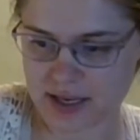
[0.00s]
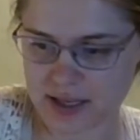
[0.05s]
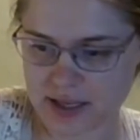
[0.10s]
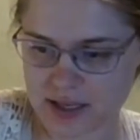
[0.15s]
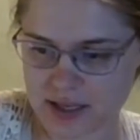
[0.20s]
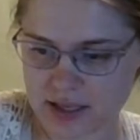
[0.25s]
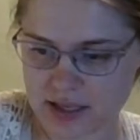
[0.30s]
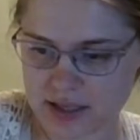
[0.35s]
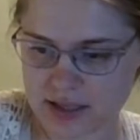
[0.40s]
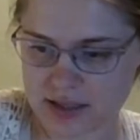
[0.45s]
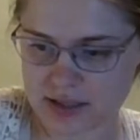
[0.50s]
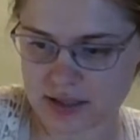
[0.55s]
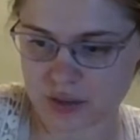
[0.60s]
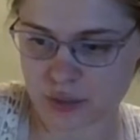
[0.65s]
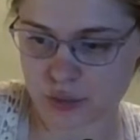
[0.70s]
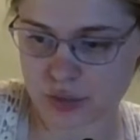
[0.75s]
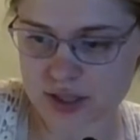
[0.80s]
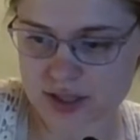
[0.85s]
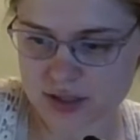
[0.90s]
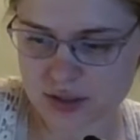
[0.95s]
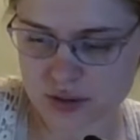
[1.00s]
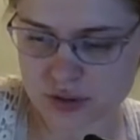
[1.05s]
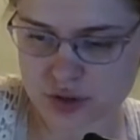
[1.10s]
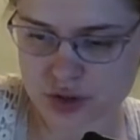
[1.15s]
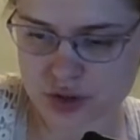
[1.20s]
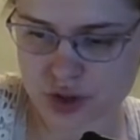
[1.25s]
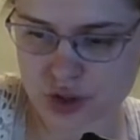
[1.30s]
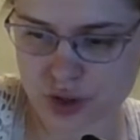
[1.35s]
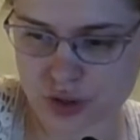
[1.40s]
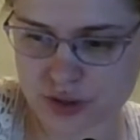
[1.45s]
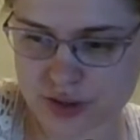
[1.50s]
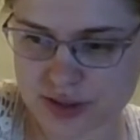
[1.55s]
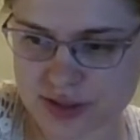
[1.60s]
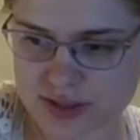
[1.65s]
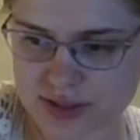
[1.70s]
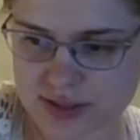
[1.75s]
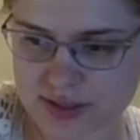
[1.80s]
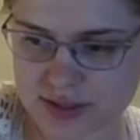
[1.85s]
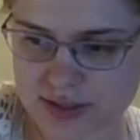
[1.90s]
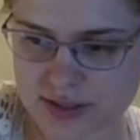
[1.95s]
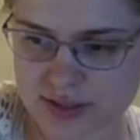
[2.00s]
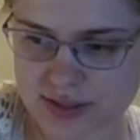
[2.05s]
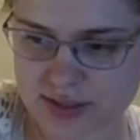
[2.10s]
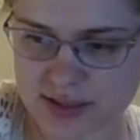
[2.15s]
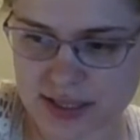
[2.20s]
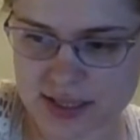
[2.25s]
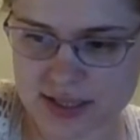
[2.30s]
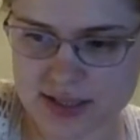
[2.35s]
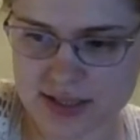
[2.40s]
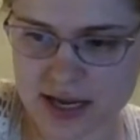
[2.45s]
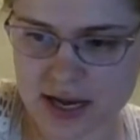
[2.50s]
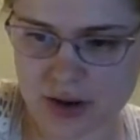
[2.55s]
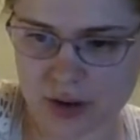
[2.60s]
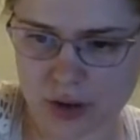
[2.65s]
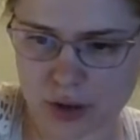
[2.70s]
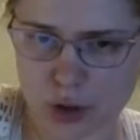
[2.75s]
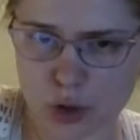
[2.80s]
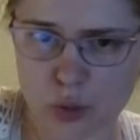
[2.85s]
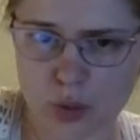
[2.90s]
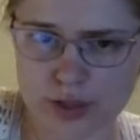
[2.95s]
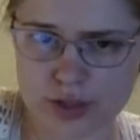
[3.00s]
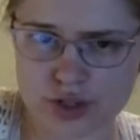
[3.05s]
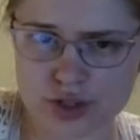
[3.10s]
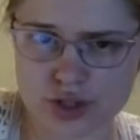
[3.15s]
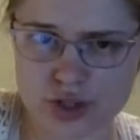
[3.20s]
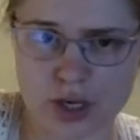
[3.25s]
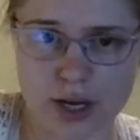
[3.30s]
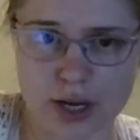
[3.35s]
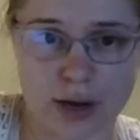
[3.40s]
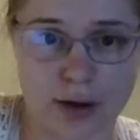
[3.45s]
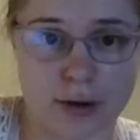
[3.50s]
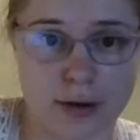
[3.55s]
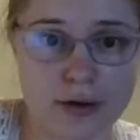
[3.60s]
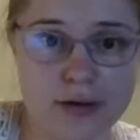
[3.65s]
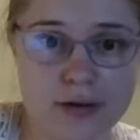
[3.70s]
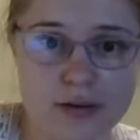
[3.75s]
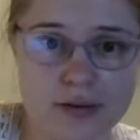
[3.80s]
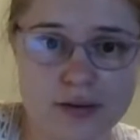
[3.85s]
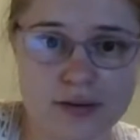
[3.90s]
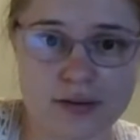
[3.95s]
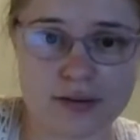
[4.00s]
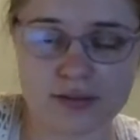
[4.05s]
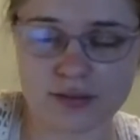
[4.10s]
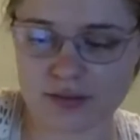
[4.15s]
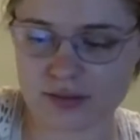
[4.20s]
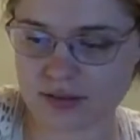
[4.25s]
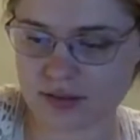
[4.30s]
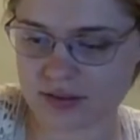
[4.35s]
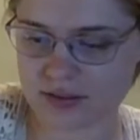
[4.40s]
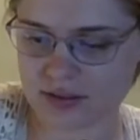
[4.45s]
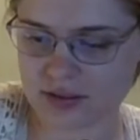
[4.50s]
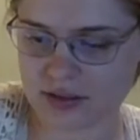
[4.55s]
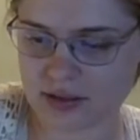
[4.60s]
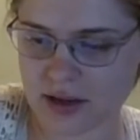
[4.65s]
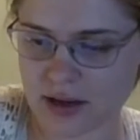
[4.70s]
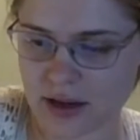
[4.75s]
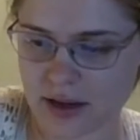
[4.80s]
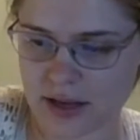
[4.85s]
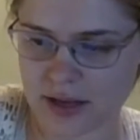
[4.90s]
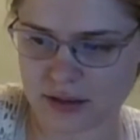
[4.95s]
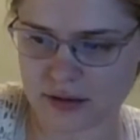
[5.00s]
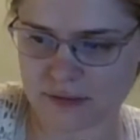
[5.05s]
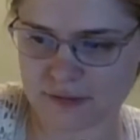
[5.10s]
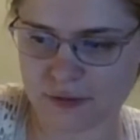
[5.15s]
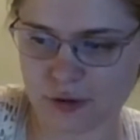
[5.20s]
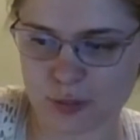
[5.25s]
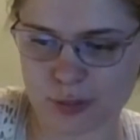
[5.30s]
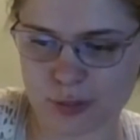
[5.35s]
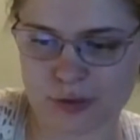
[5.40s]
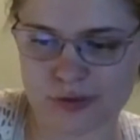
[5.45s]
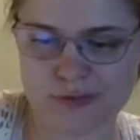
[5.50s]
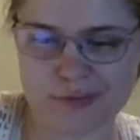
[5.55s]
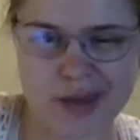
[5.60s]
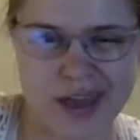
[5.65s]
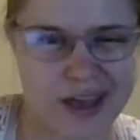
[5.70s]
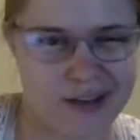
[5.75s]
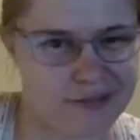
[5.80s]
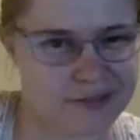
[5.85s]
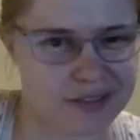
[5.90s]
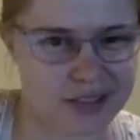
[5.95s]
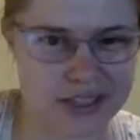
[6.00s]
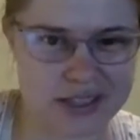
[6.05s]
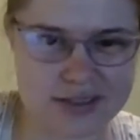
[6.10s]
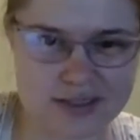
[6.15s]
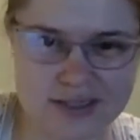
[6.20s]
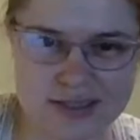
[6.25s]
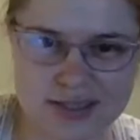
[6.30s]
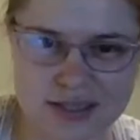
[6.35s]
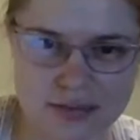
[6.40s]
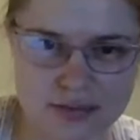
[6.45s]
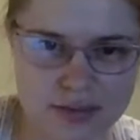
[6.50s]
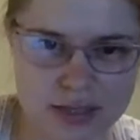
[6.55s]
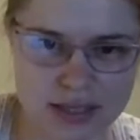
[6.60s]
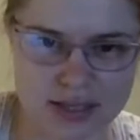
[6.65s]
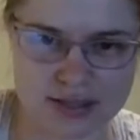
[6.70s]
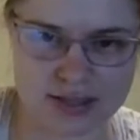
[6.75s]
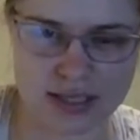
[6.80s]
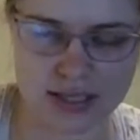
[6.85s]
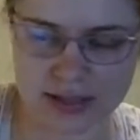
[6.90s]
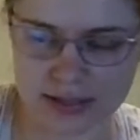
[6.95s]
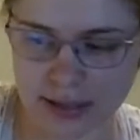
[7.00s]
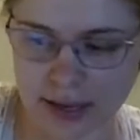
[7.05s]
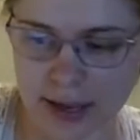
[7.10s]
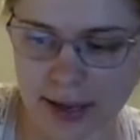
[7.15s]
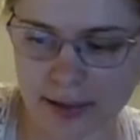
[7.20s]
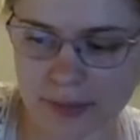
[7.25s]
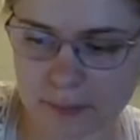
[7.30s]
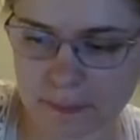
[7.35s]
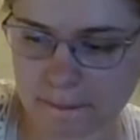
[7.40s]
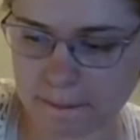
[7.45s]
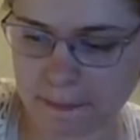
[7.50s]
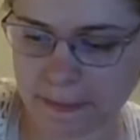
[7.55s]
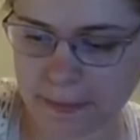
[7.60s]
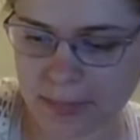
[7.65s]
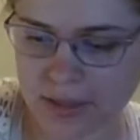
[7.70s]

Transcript: The researchers sent out a questionnaire in the form of pamphlets and things like that,